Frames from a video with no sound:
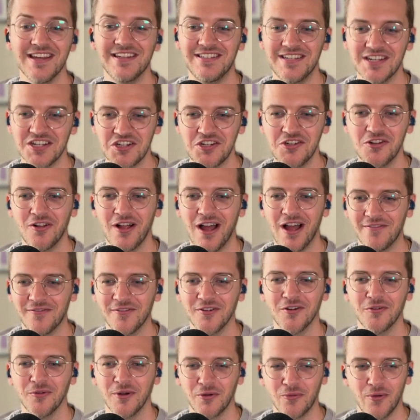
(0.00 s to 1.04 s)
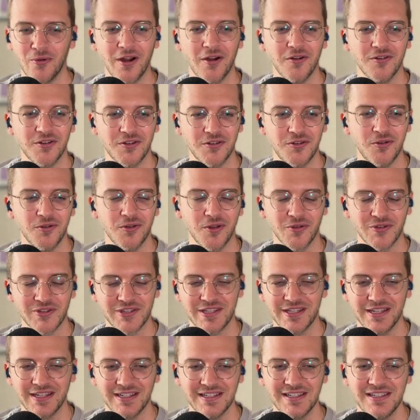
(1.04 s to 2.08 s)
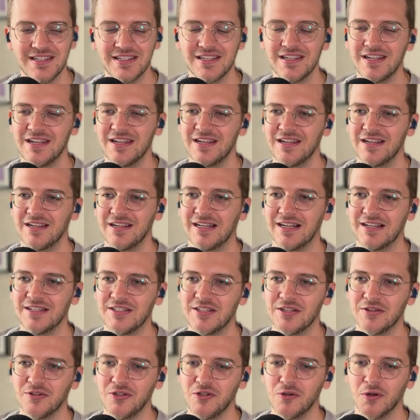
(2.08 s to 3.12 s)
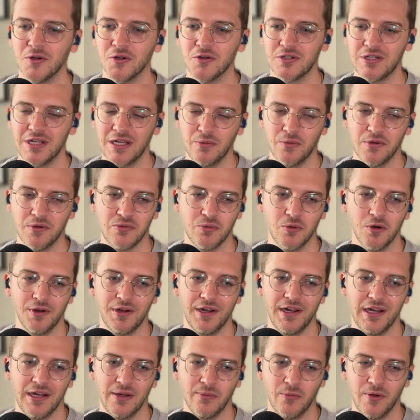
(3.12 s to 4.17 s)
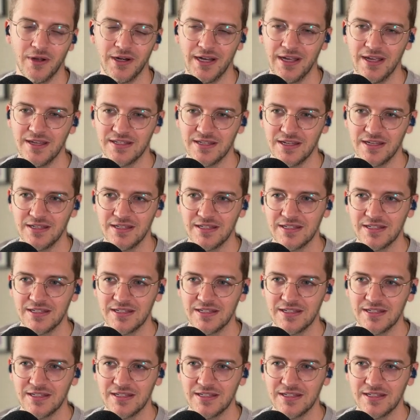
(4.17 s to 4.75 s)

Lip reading: the additional effort required to do those things until you understand what's working and what